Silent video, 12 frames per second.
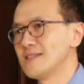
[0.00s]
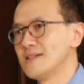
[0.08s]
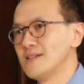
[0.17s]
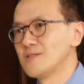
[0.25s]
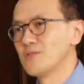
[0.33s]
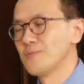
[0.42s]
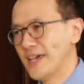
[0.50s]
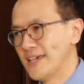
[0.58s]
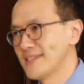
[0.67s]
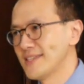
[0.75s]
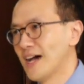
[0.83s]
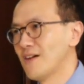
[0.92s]
to pass
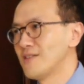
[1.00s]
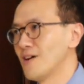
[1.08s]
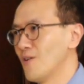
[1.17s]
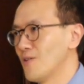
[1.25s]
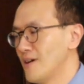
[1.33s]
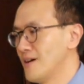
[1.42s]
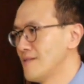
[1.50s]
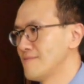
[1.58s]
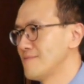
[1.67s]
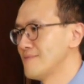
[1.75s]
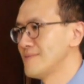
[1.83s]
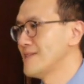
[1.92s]
out
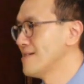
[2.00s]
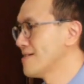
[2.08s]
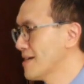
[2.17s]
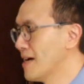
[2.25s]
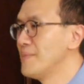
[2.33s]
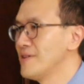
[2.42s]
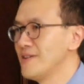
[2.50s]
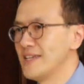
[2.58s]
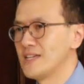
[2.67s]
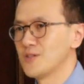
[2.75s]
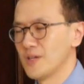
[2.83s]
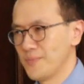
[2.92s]
the communion
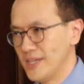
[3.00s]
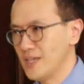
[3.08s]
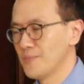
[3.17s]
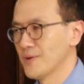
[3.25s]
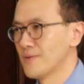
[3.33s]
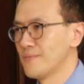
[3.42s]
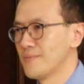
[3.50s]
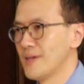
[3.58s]
to the people.